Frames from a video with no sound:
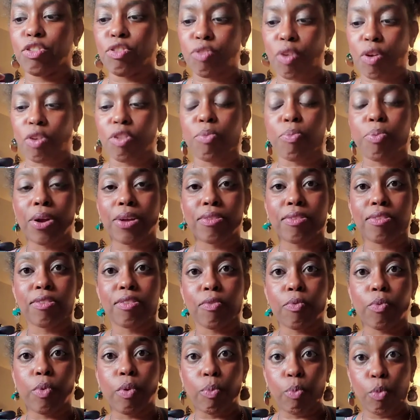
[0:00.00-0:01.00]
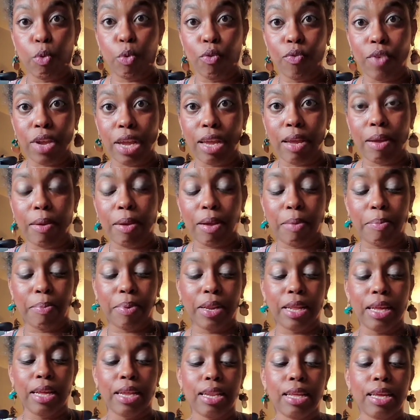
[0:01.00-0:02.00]
start the process of removing it
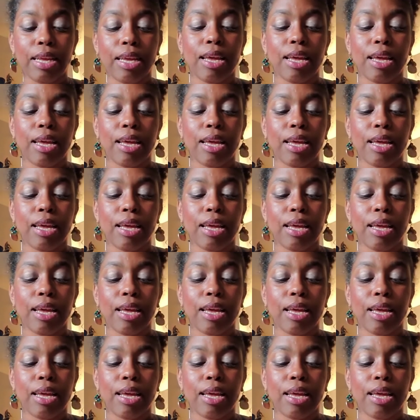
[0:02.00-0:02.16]
completely,